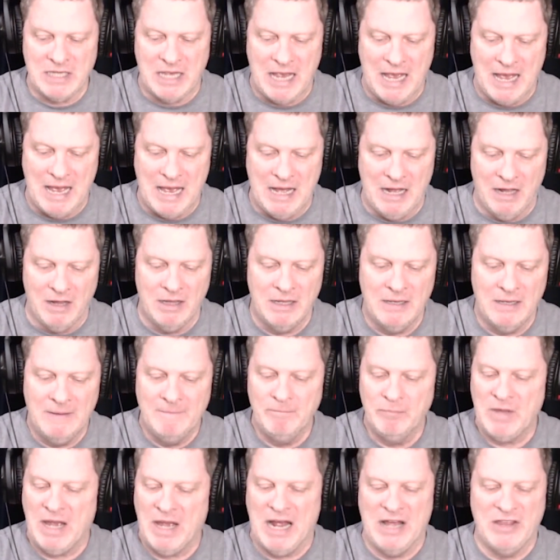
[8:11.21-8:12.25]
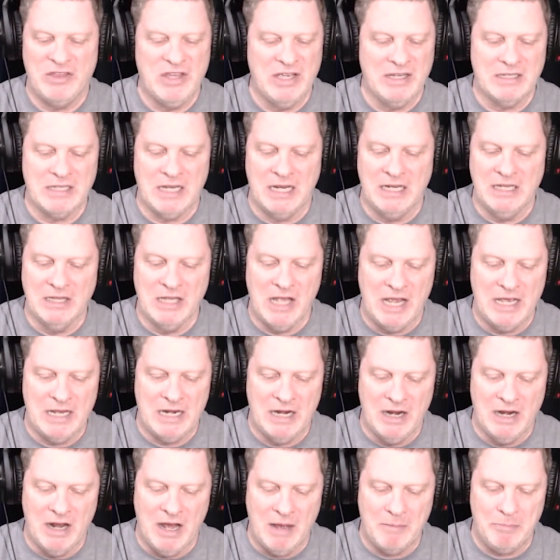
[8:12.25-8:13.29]
Cal. I think they light
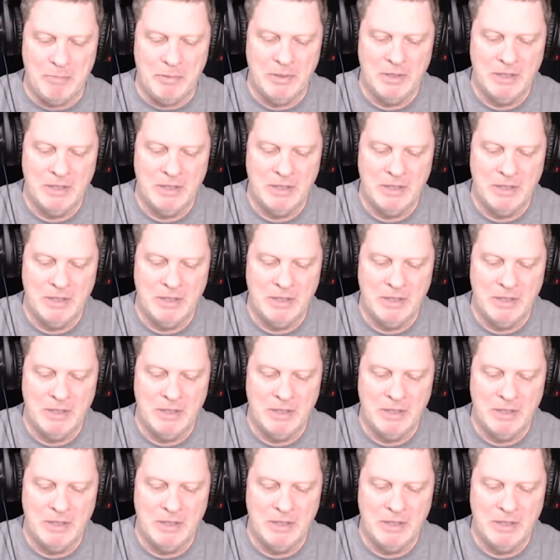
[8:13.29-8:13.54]
it up.